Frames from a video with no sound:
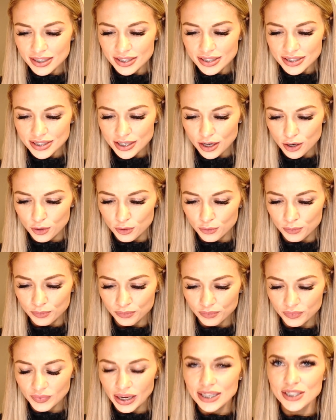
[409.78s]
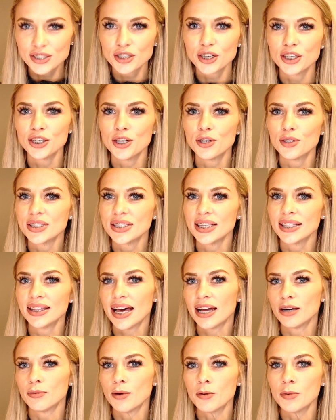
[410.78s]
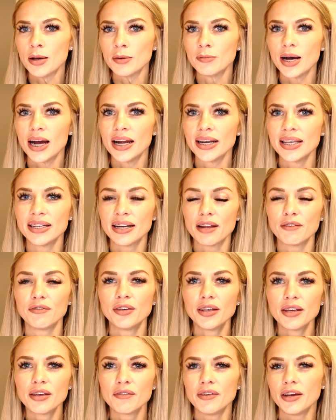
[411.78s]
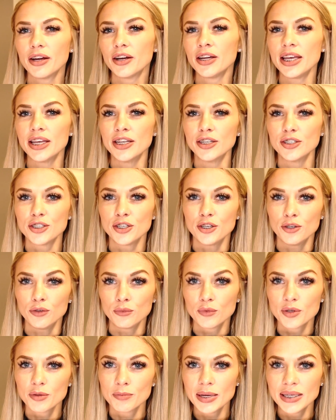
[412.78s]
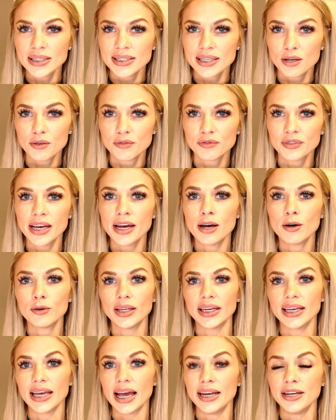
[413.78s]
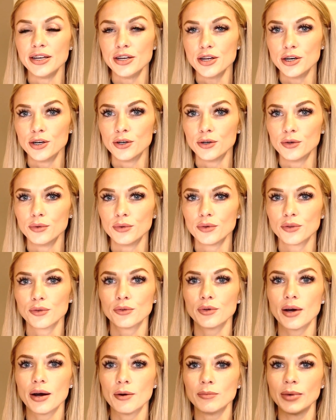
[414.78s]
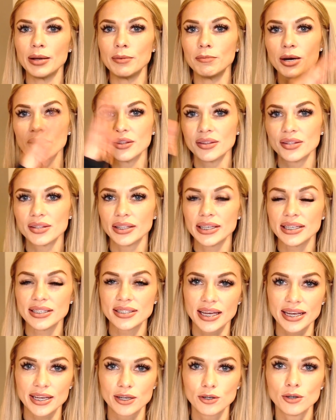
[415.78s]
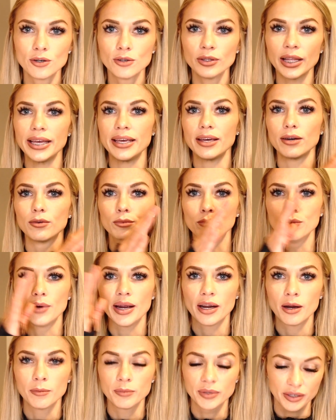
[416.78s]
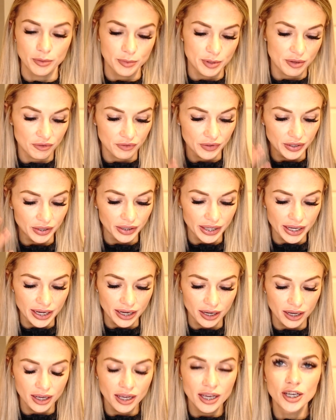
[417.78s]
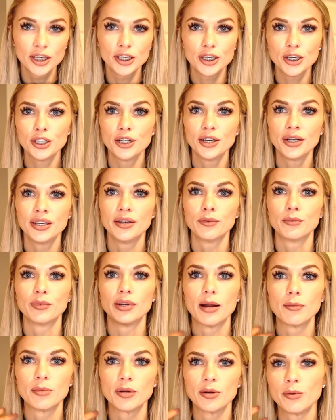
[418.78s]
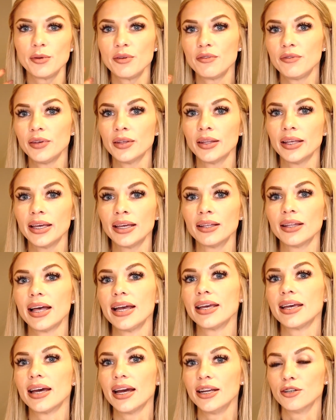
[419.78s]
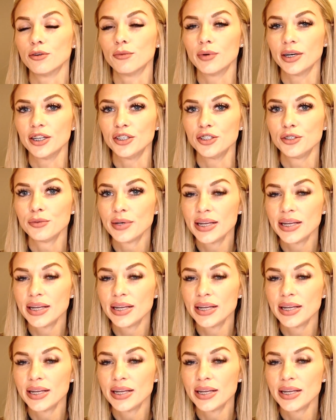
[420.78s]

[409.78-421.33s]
So I started noticing that about my body, and I feel like very in tune with myself now. Like I know throughout my monthly cycle, like where I'm gonna be feeling good and when I'm gonna be feeling like I don't wanna do